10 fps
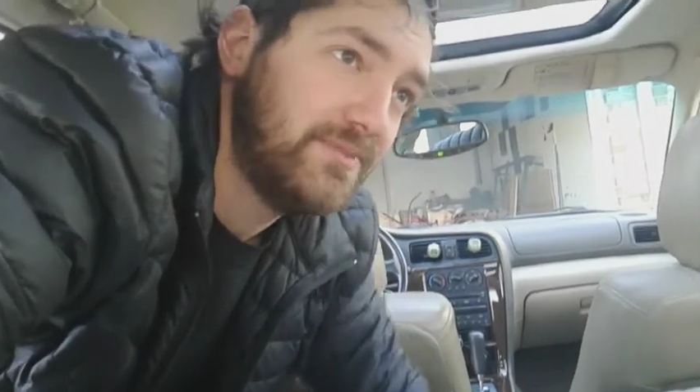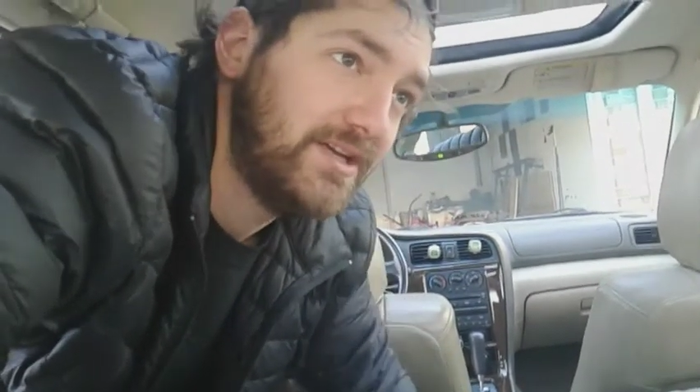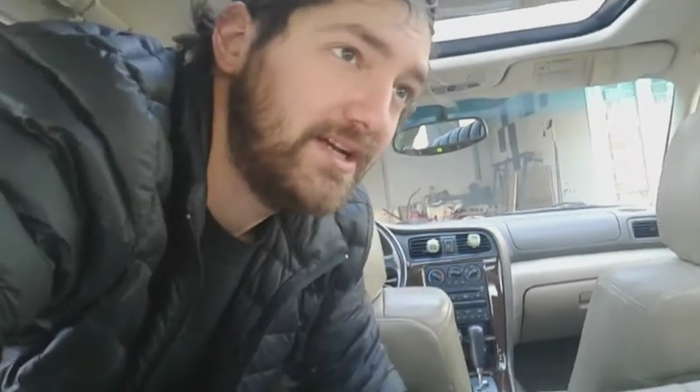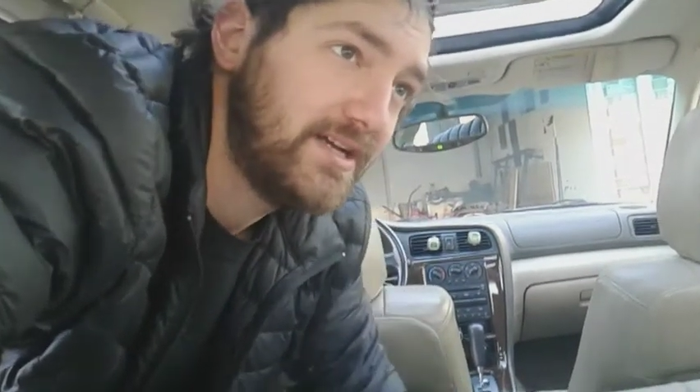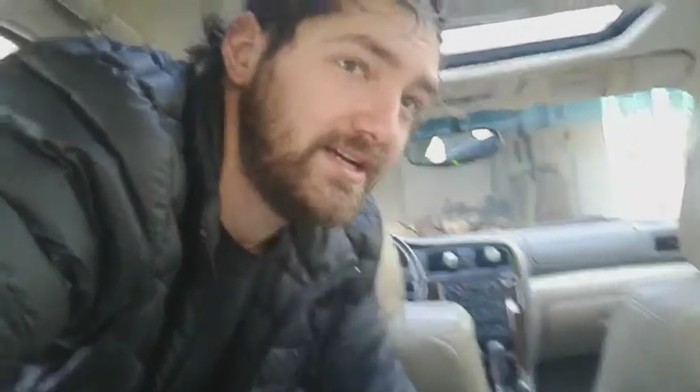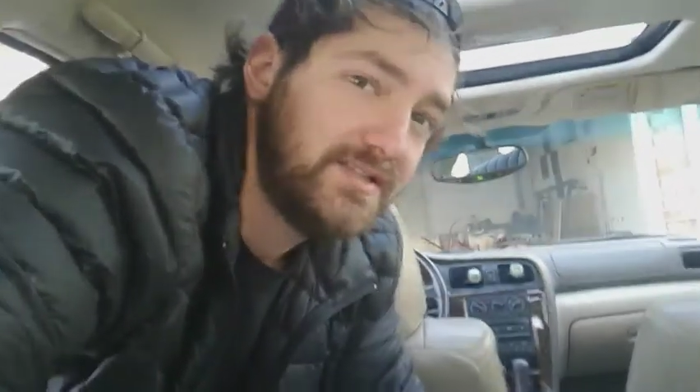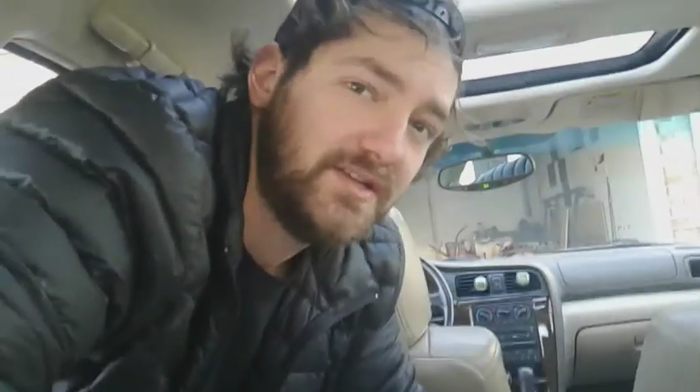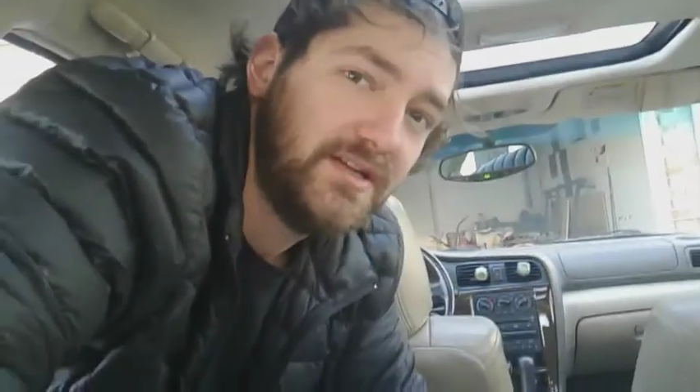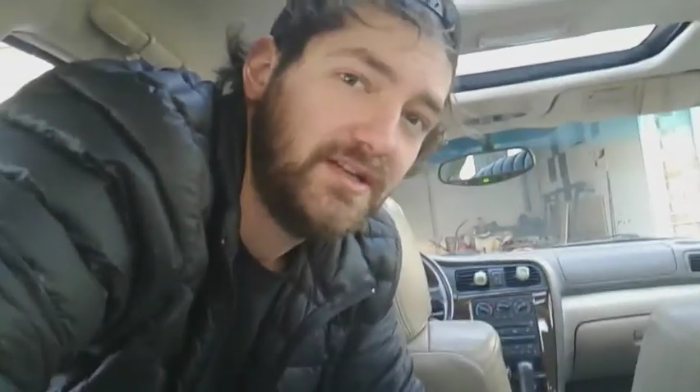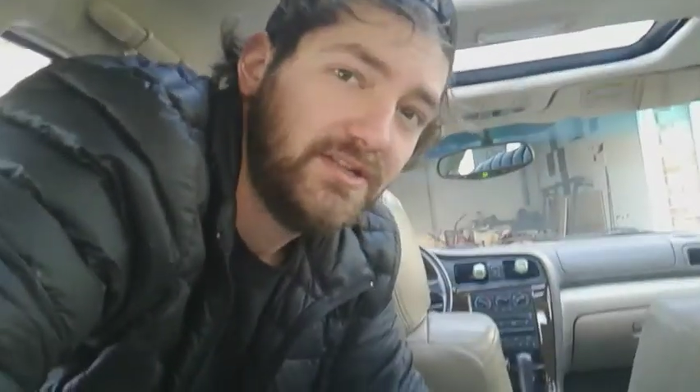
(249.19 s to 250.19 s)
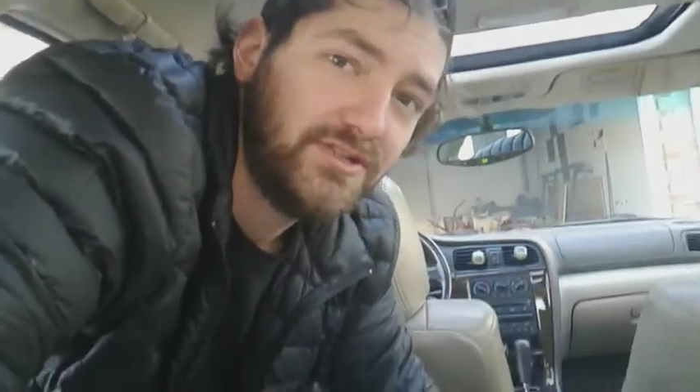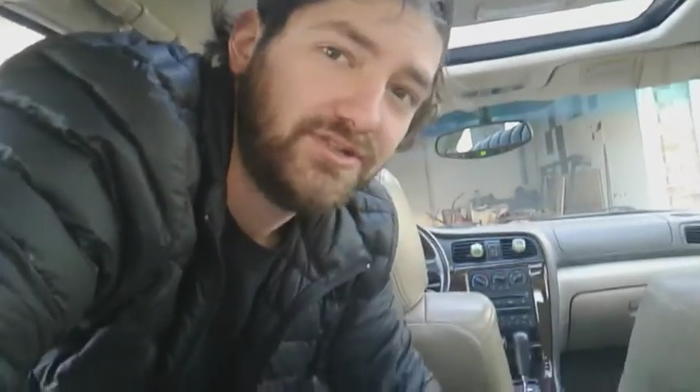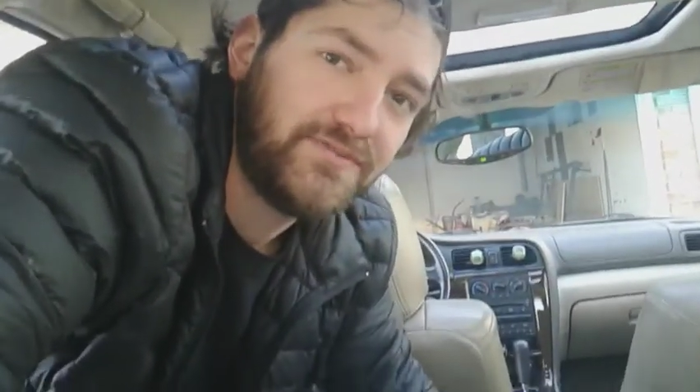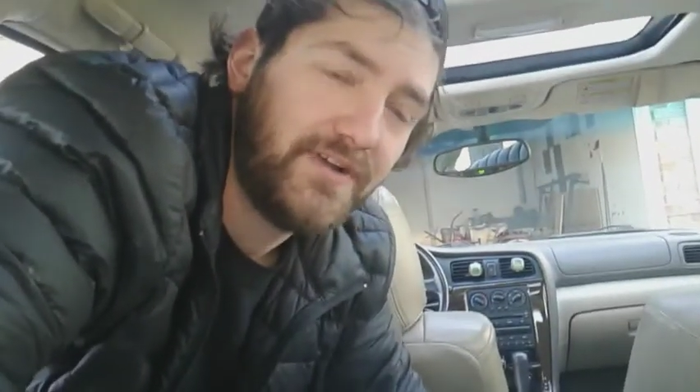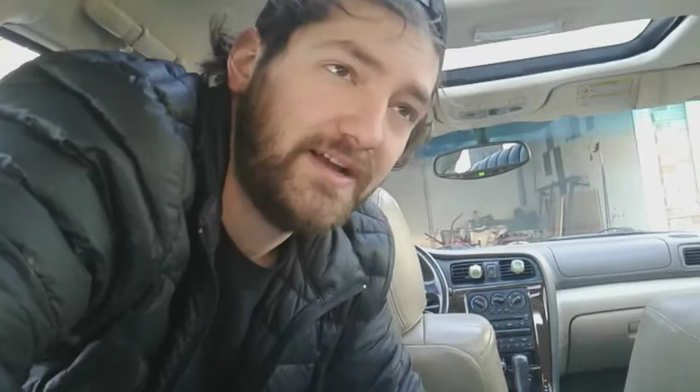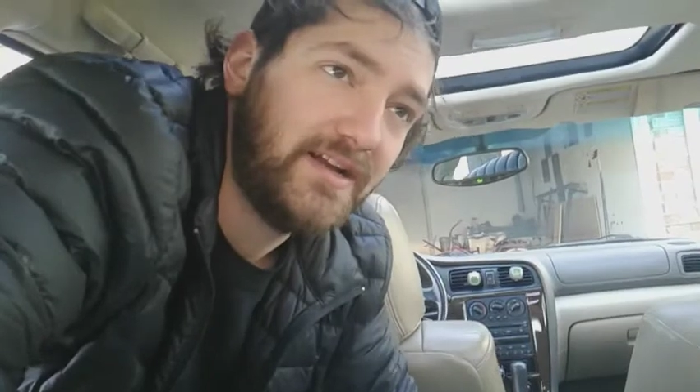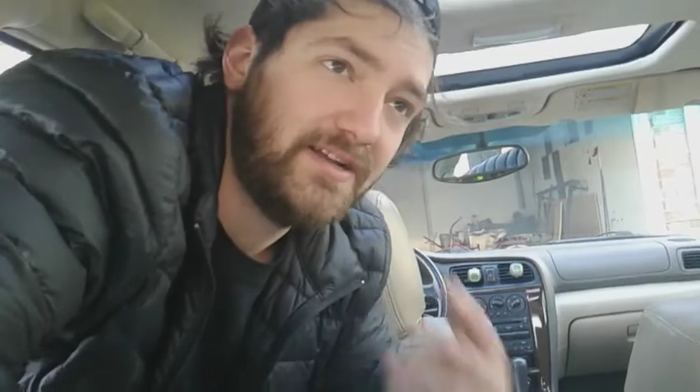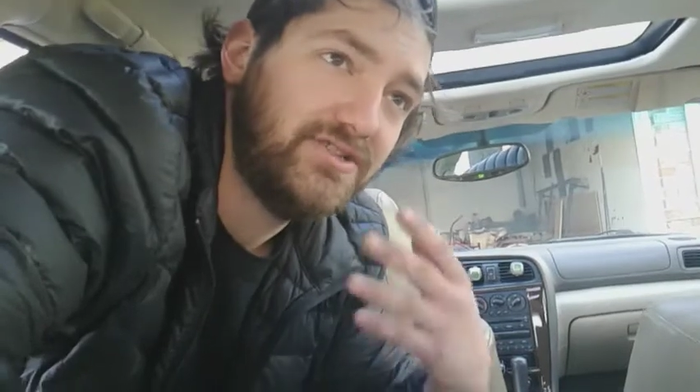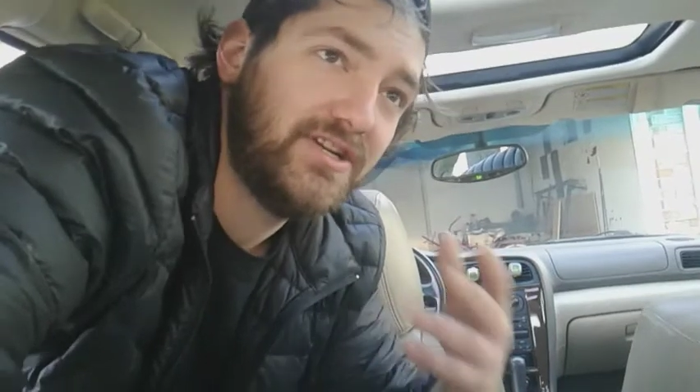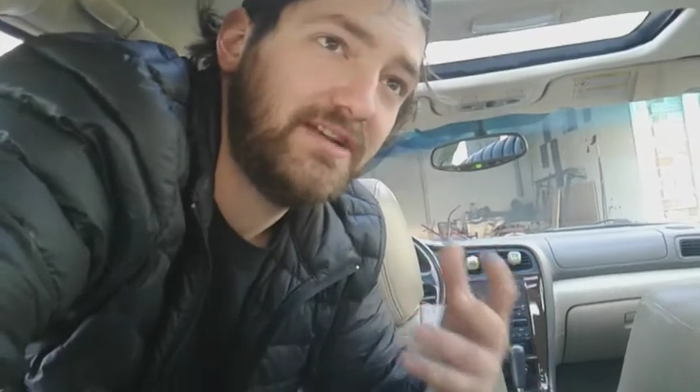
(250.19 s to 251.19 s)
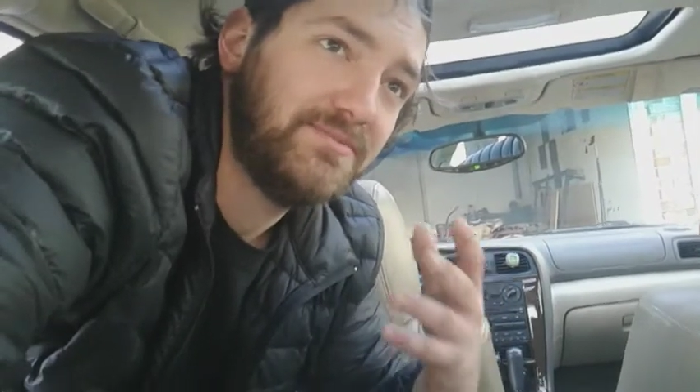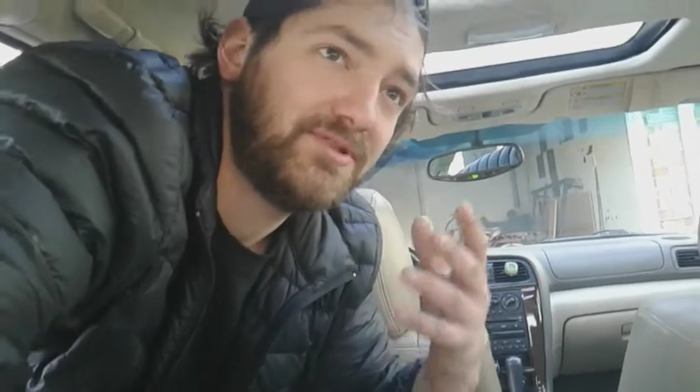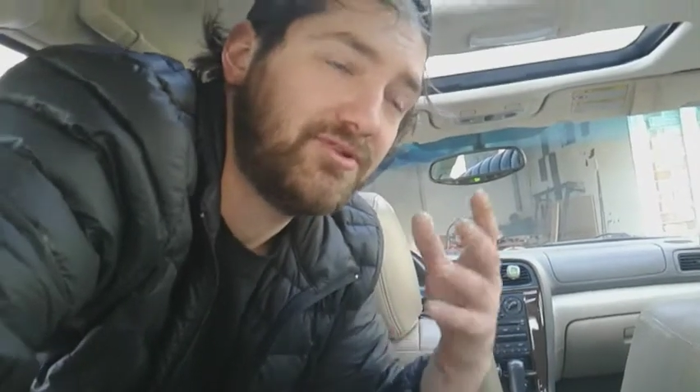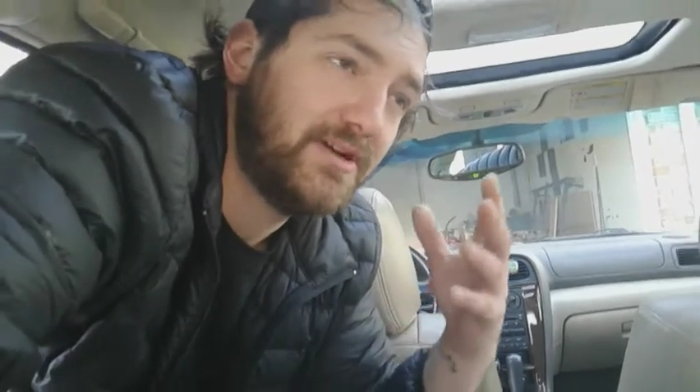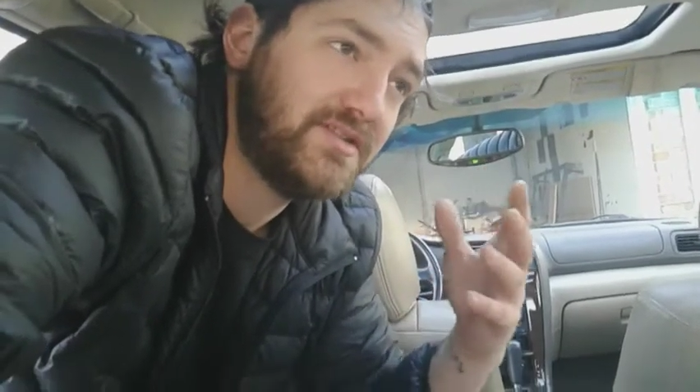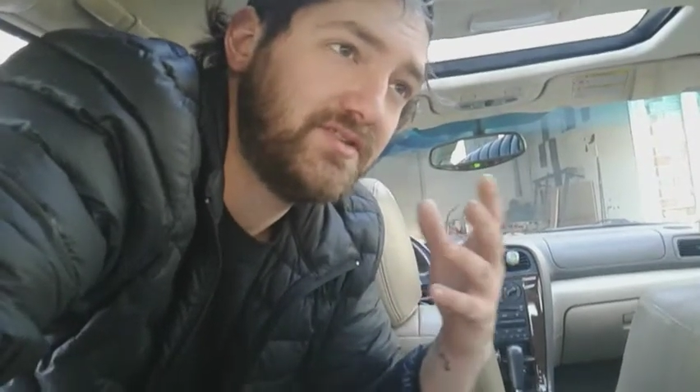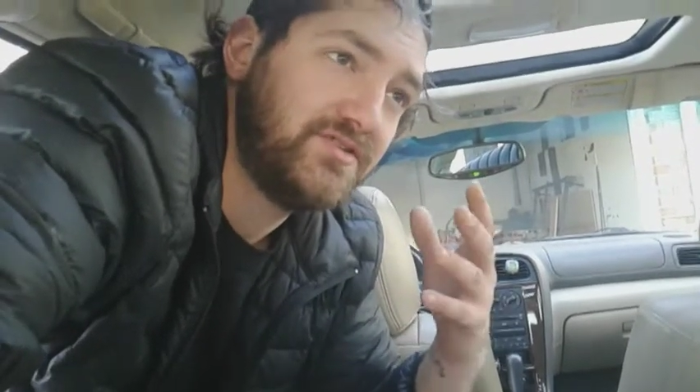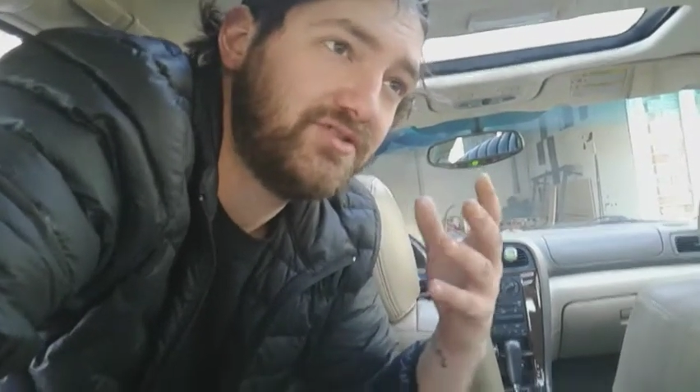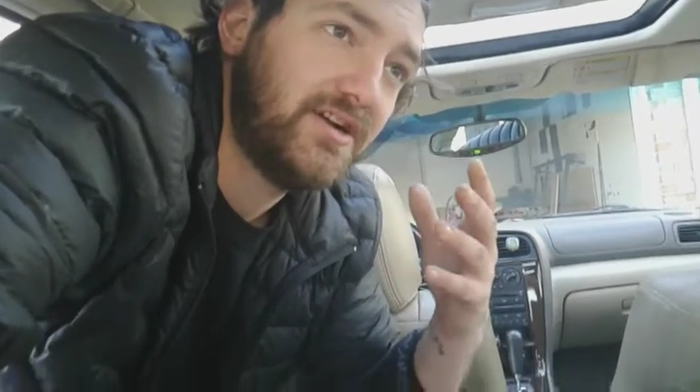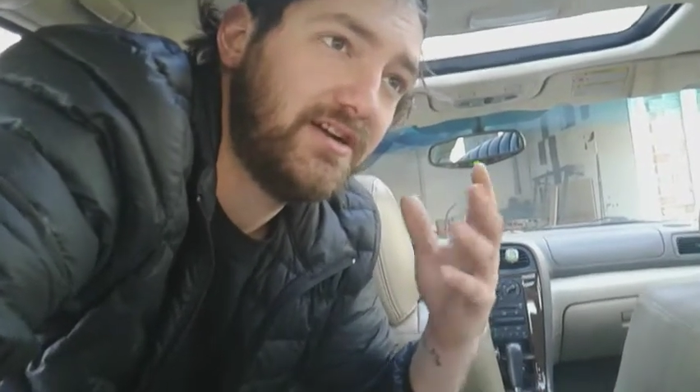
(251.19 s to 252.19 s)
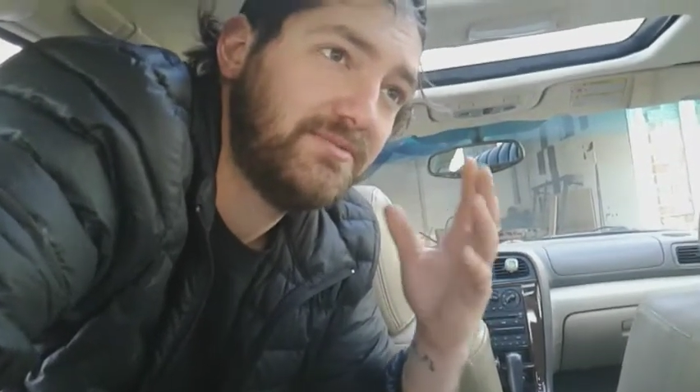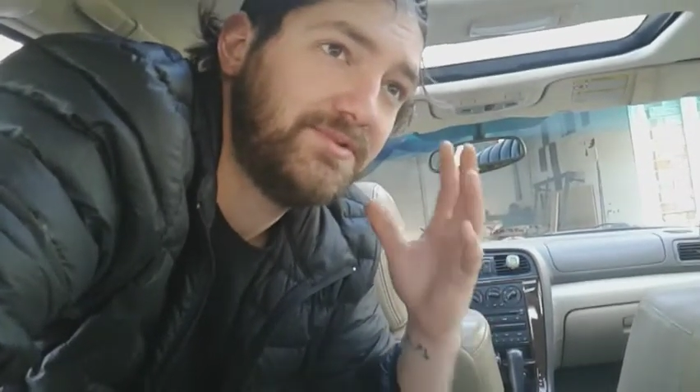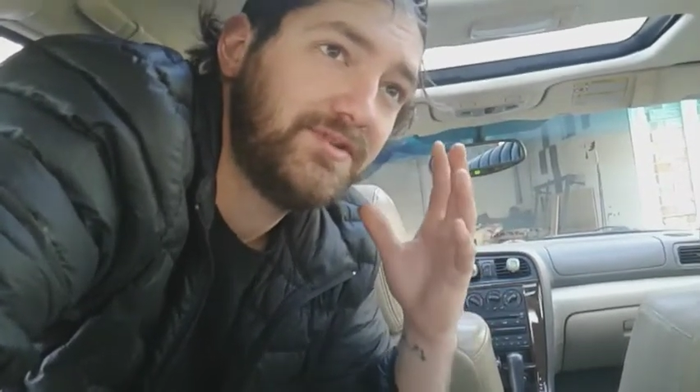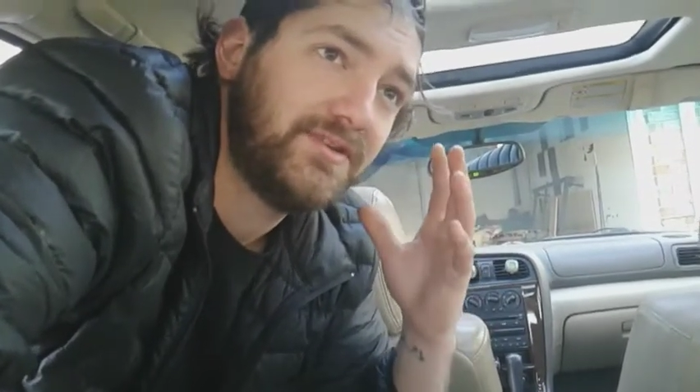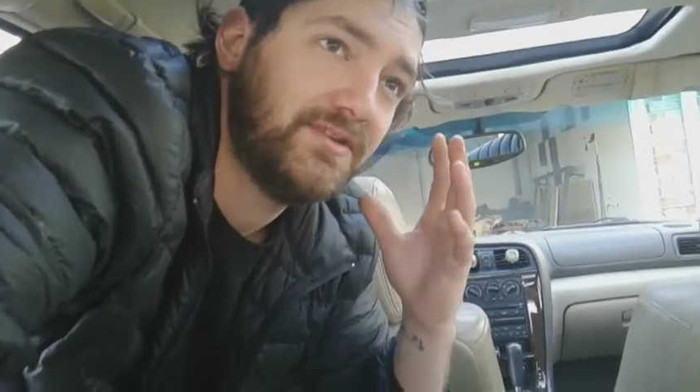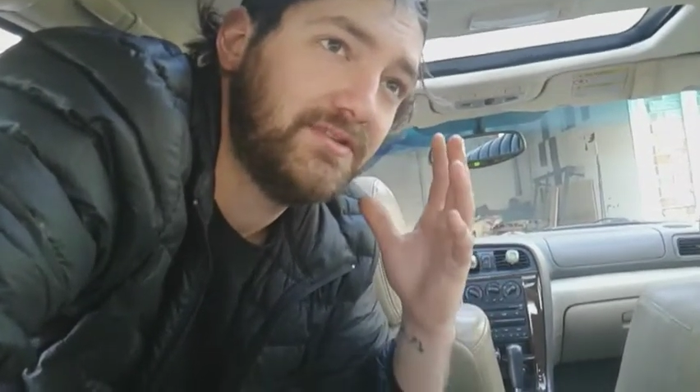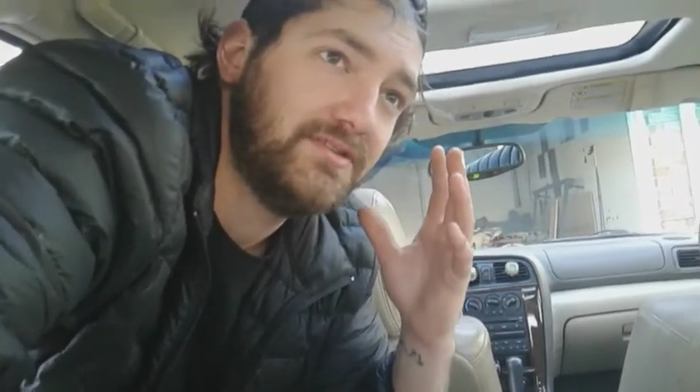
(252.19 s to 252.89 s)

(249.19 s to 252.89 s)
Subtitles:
But yeah guys, just find odd jobs, Craigslist jobs,